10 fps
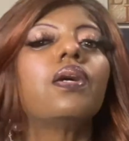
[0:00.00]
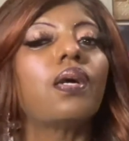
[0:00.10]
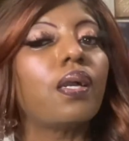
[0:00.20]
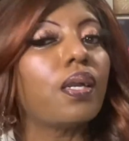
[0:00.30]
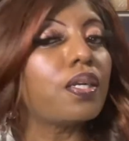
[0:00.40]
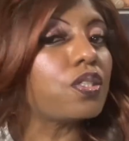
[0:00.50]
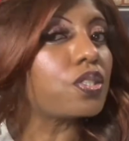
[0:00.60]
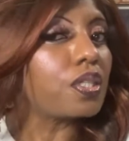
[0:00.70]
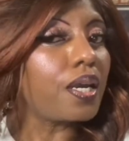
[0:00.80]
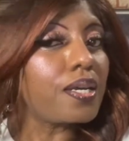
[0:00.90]
And
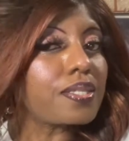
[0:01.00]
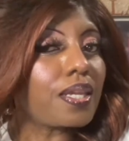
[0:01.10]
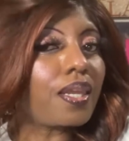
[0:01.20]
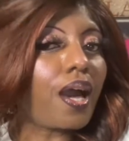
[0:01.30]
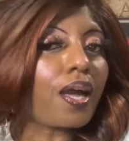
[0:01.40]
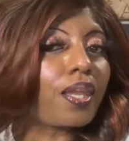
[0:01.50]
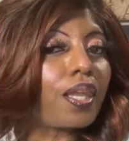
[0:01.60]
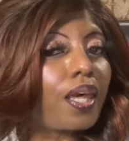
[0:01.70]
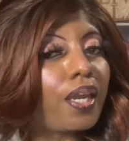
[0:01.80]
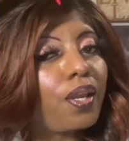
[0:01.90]
she has a lot of
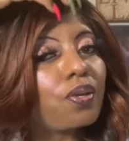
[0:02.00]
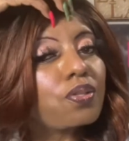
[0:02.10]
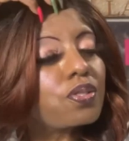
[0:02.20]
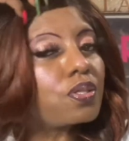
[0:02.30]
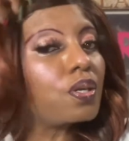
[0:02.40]
layers.